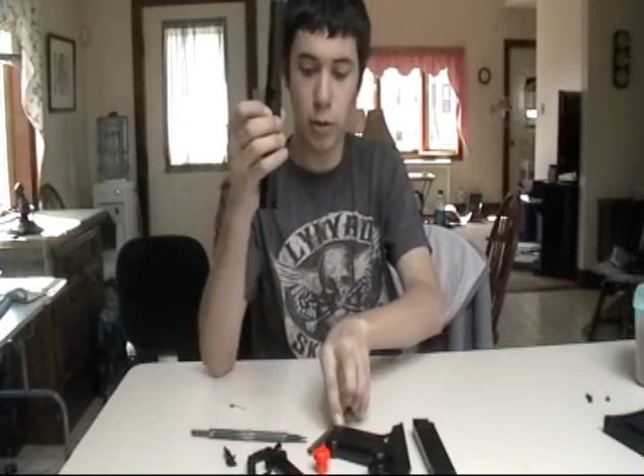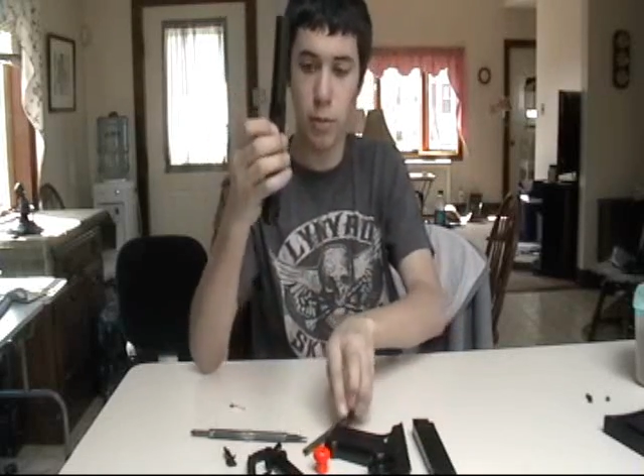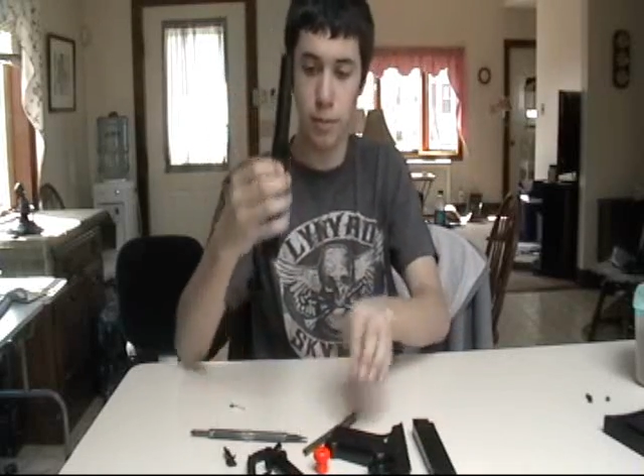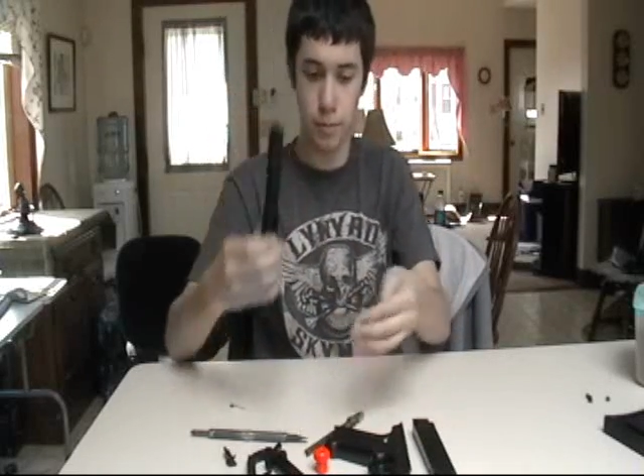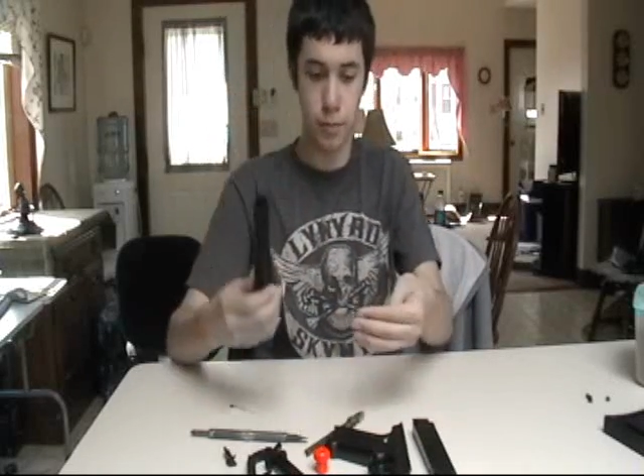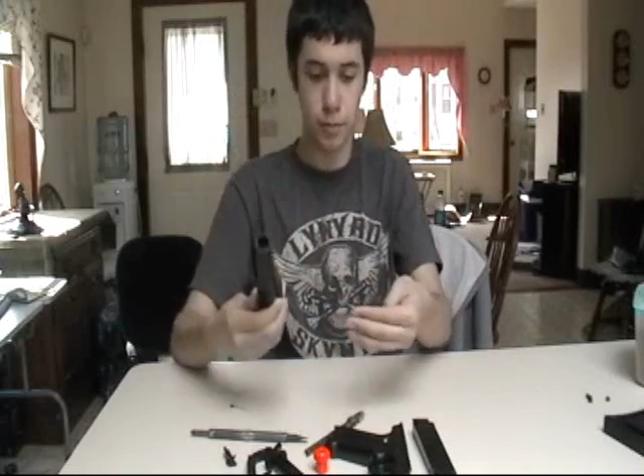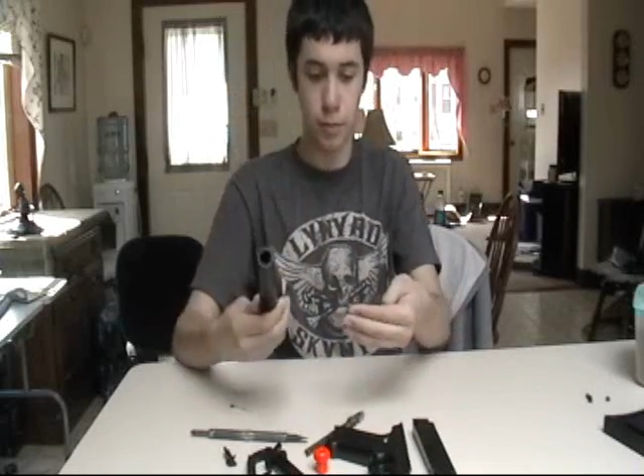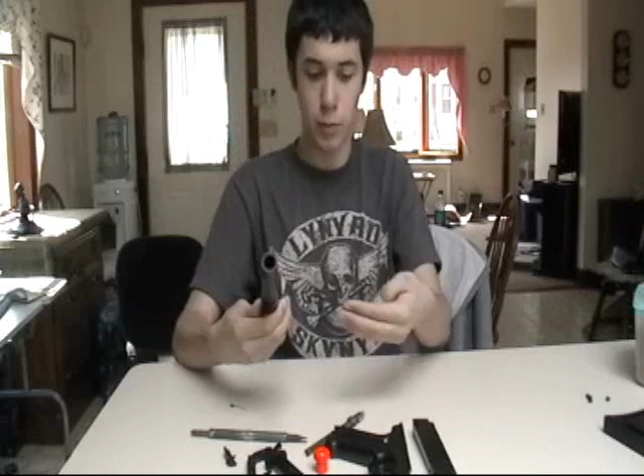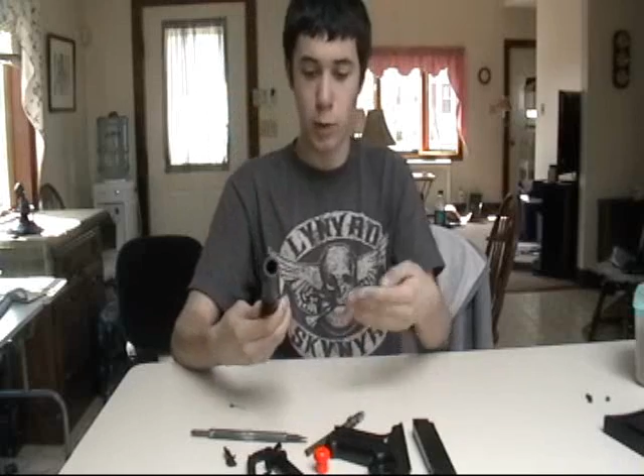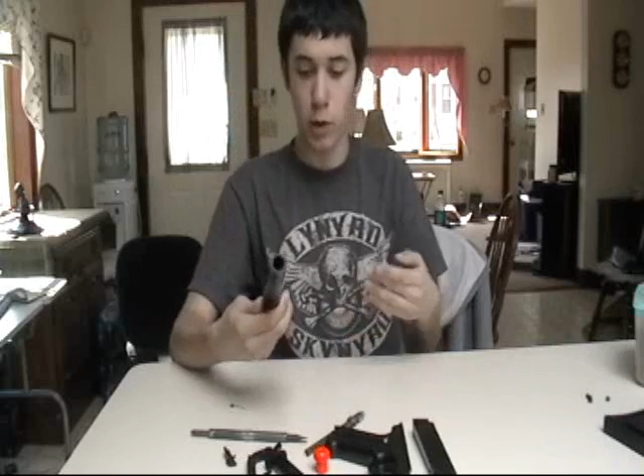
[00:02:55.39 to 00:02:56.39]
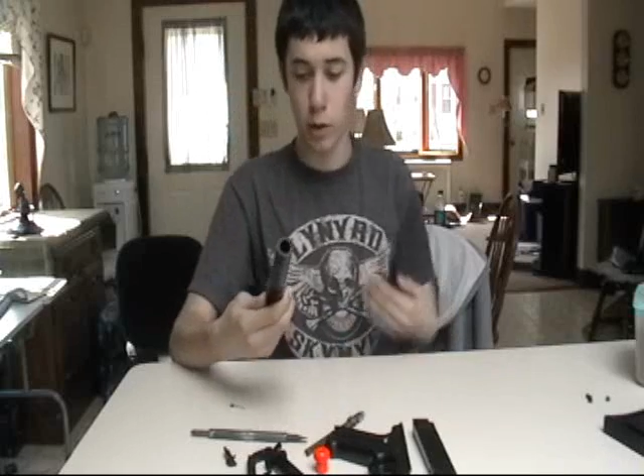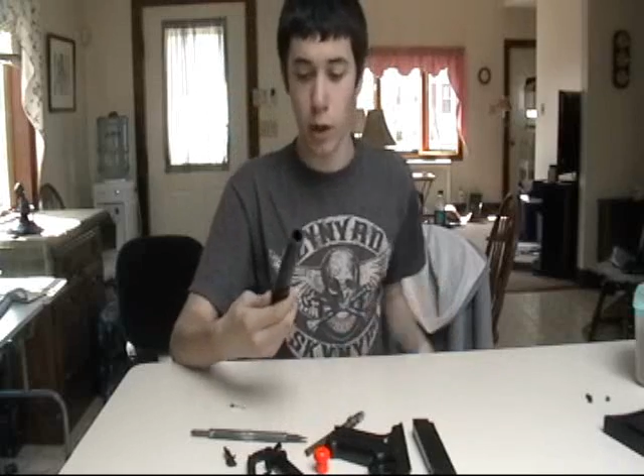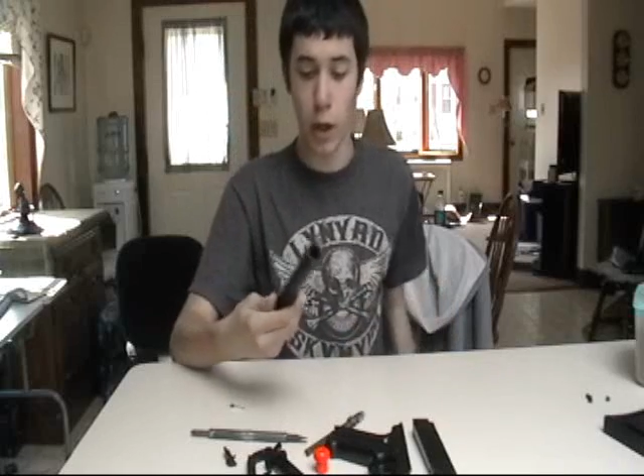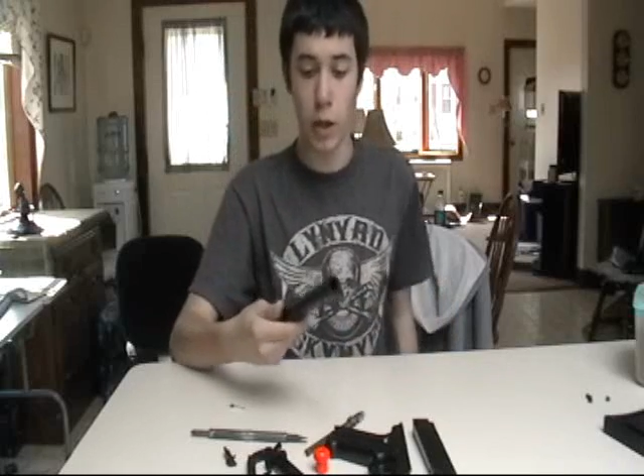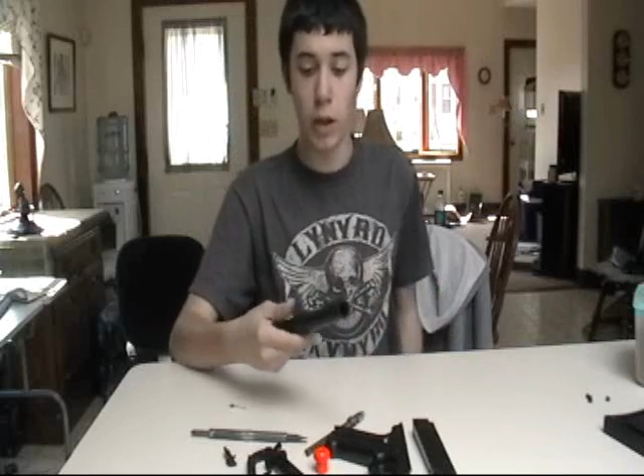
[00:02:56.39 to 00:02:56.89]
out.
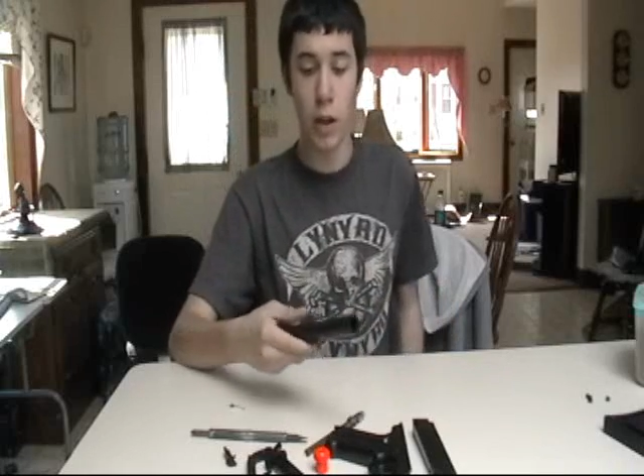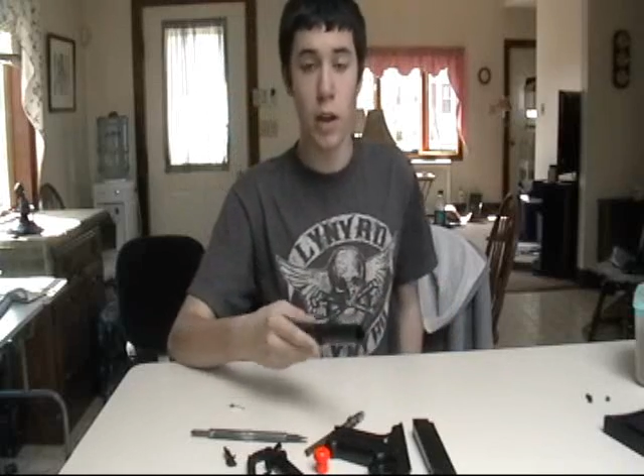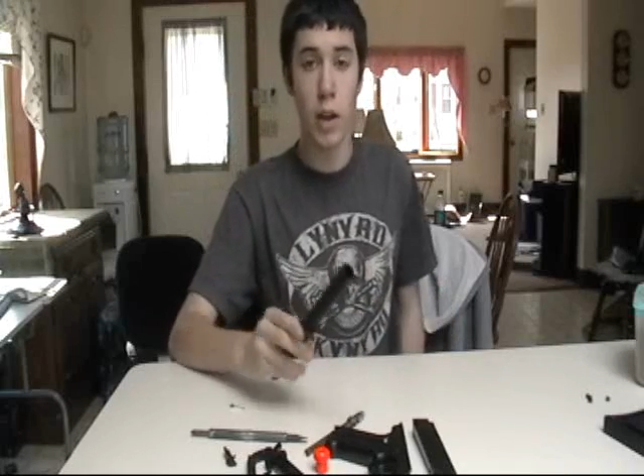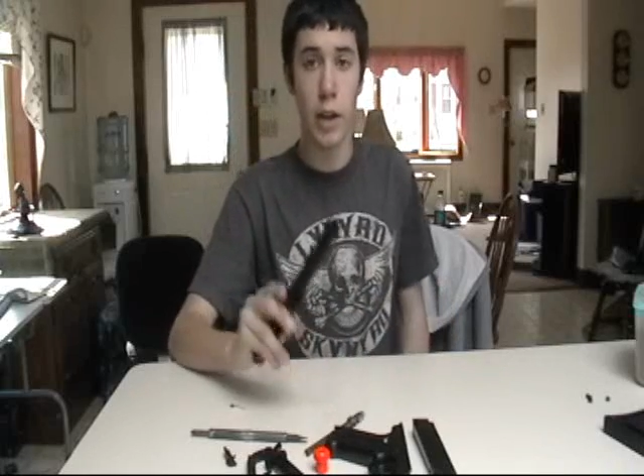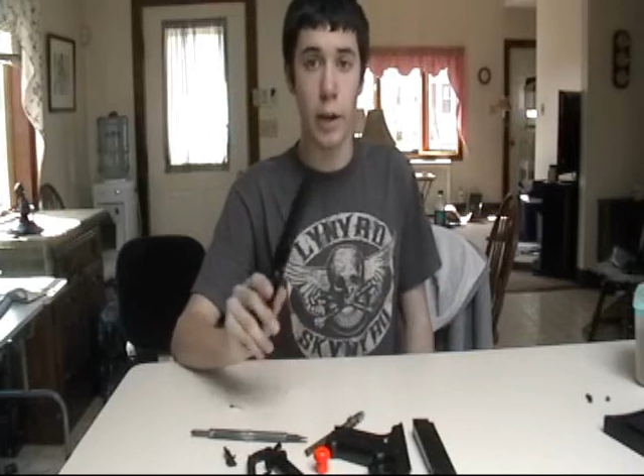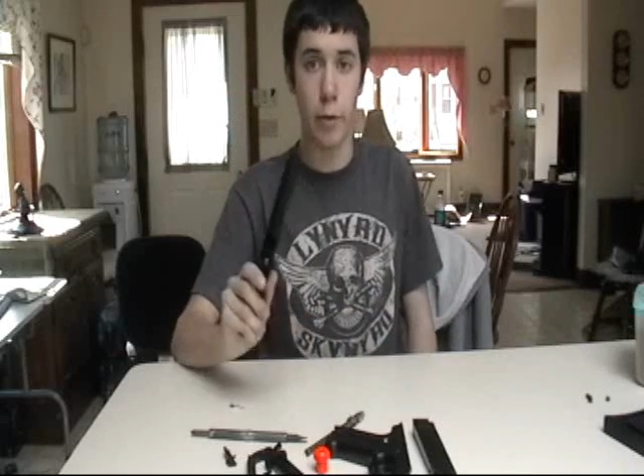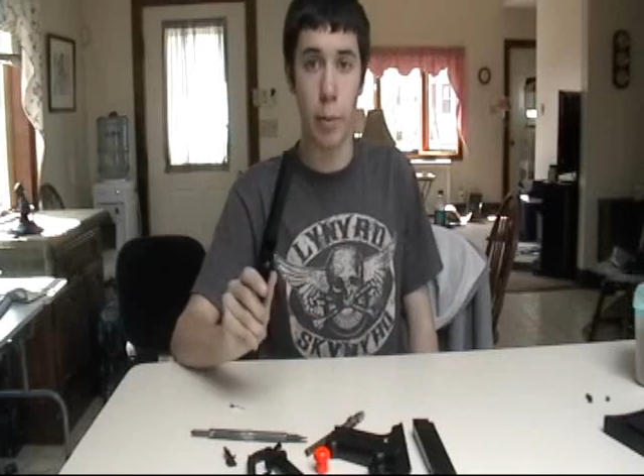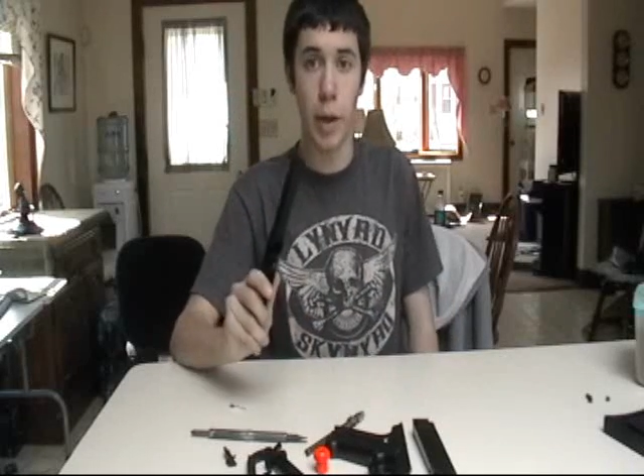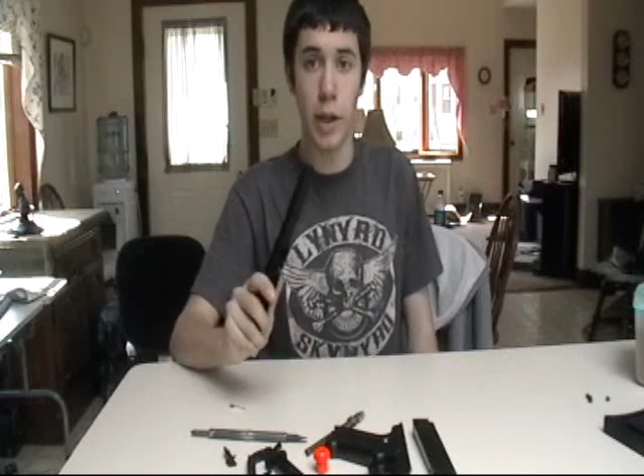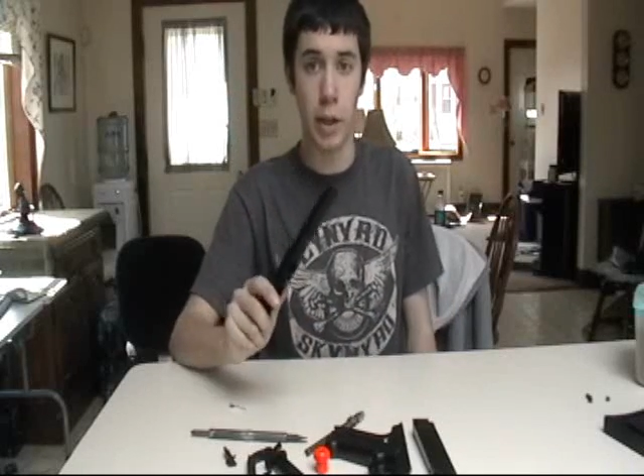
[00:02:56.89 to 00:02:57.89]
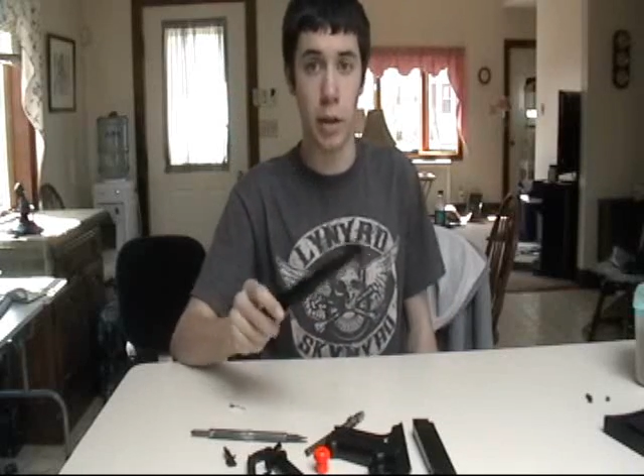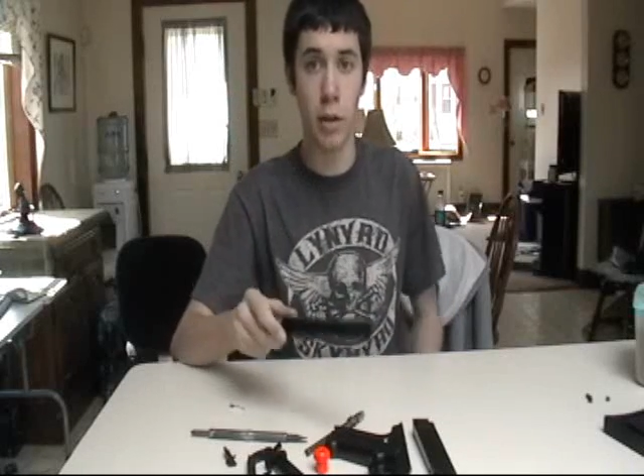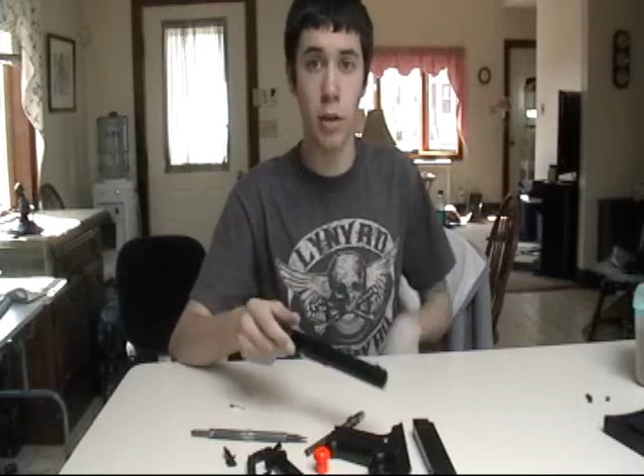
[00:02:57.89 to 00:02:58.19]
Okay. Now for painting.